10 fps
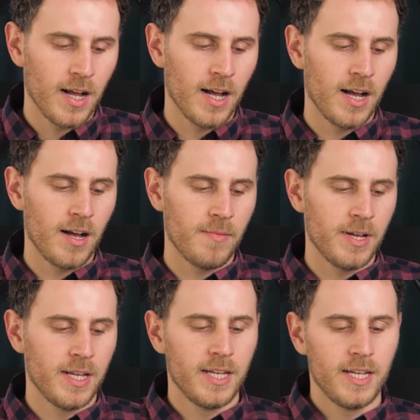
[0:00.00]

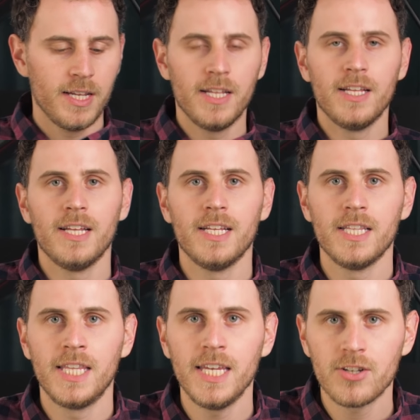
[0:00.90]

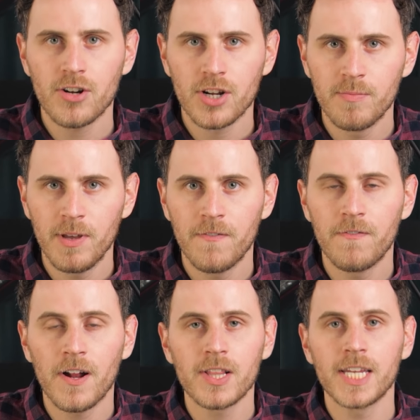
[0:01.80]
Um, these are gonna be
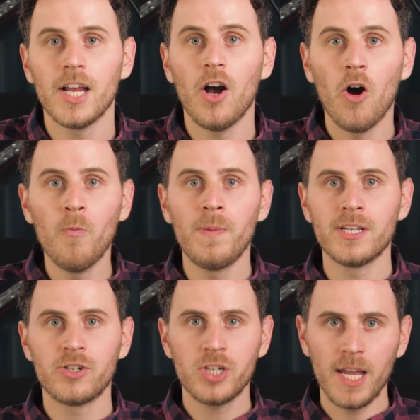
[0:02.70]
fairly
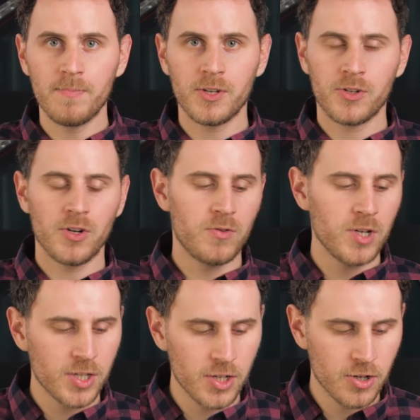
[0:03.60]
open shapes, so
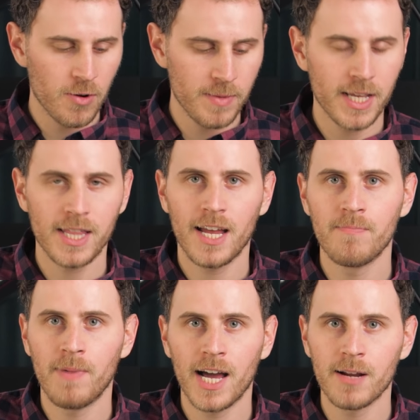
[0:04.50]
just determining
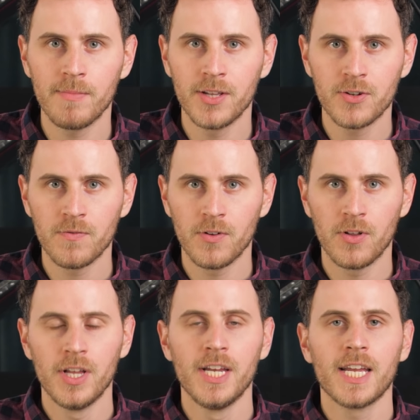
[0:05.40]
that bottom interval